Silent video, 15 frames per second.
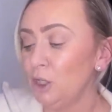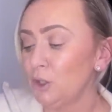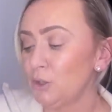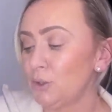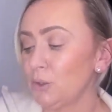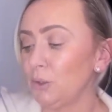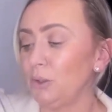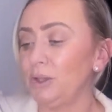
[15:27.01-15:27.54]

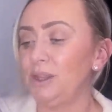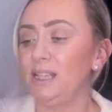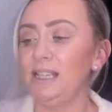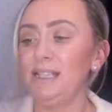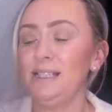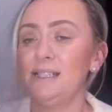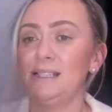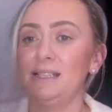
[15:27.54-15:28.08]
So
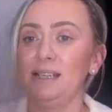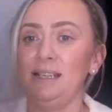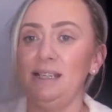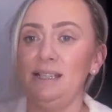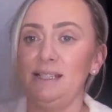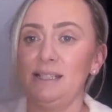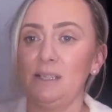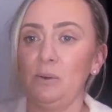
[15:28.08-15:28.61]
this
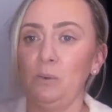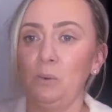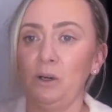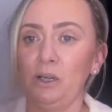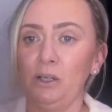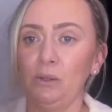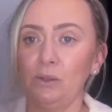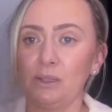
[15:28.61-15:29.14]
is what
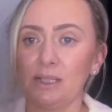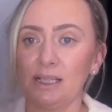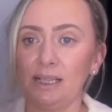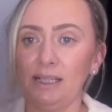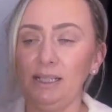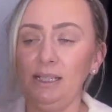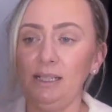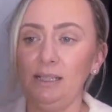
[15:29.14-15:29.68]
it looks
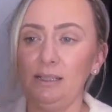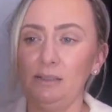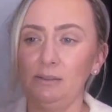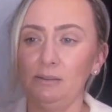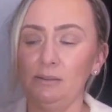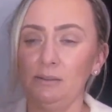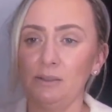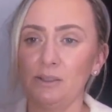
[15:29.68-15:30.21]
like.
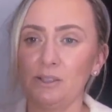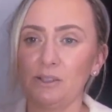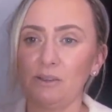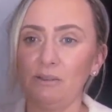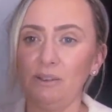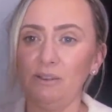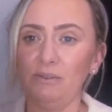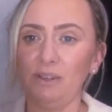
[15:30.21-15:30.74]

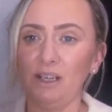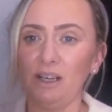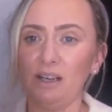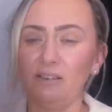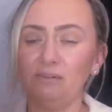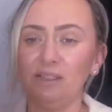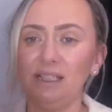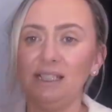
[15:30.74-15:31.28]
Sorry if you
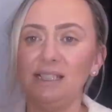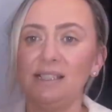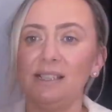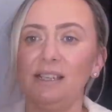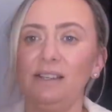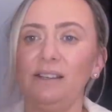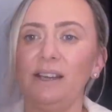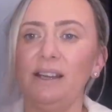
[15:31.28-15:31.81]
can't really
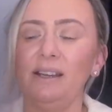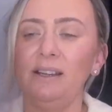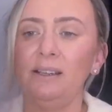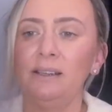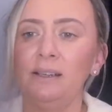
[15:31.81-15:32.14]
see that.